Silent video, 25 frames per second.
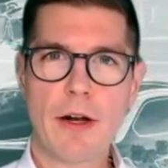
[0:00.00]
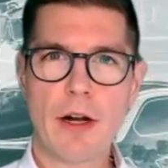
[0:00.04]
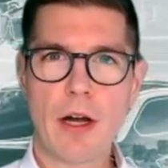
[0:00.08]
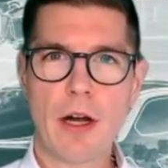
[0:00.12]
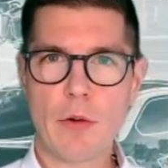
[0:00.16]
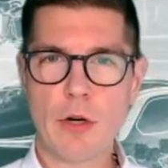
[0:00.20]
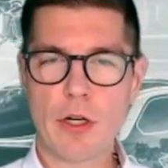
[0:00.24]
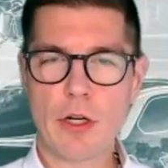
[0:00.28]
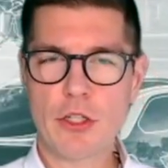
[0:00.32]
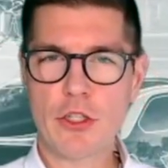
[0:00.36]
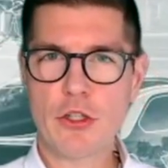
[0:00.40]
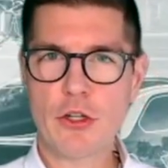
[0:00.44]

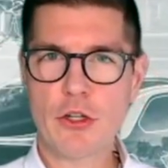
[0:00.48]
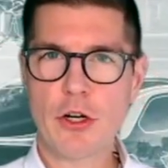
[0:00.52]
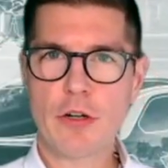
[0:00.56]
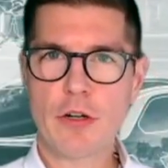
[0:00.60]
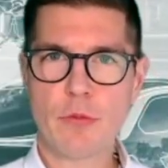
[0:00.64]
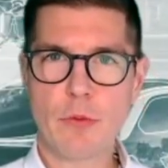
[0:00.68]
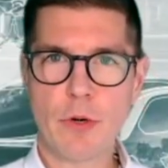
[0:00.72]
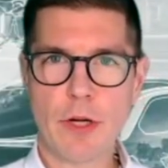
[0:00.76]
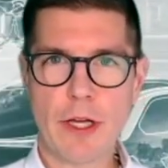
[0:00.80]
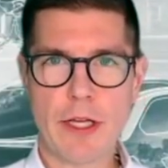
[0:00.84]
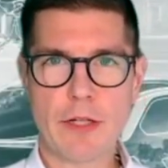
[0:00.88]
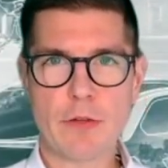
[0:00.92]
our
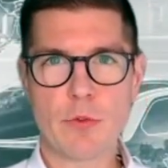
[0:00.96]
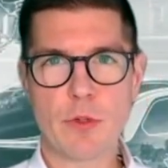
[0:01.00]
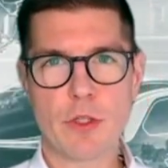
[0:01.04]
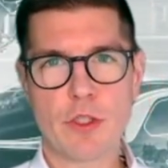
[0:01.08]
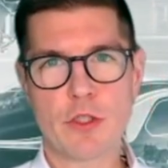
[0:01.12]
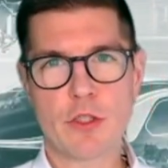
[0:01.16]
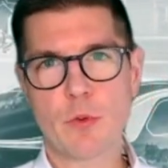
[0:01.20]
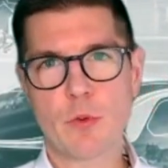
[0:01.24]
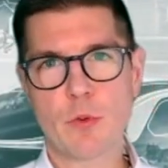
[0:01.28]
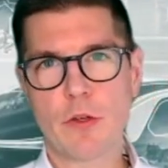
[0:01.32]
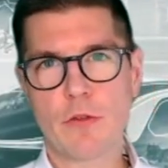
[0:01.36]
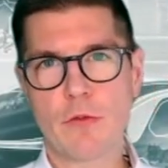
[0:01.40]
churn rate,
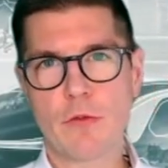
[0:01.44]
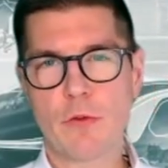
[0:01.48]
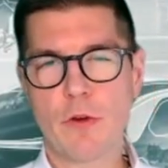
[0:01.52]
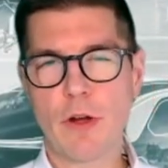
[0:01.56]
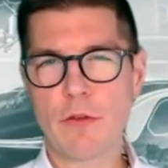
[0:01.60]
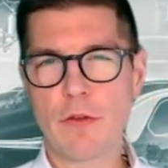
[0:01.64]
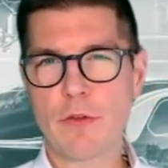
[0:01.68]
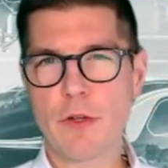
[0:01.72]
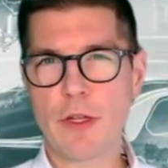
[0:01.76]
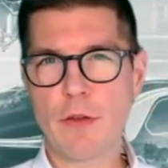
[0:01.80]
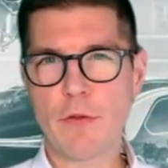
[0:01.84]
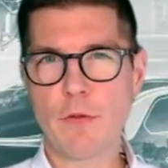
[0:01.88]
which was roughly